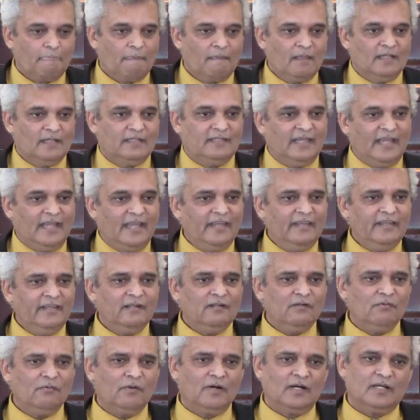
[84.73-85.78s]

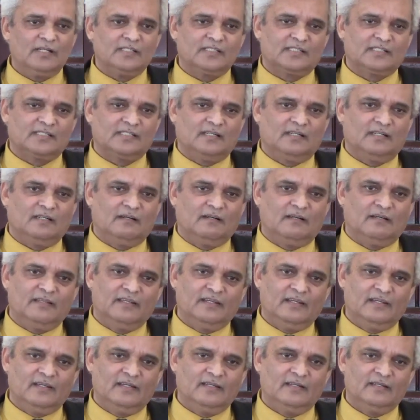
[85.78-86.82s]
Daniel was on
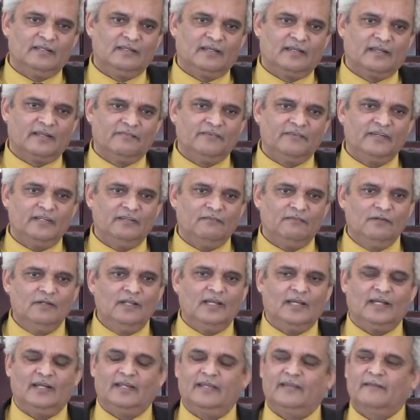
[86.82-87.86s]
the river
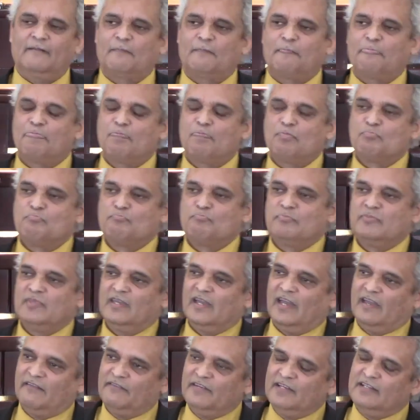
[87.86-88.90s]
Ulai,
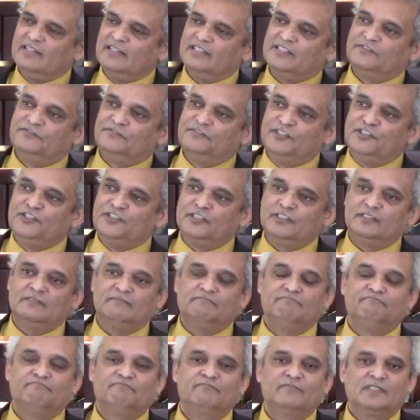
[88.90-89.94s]
having this vision.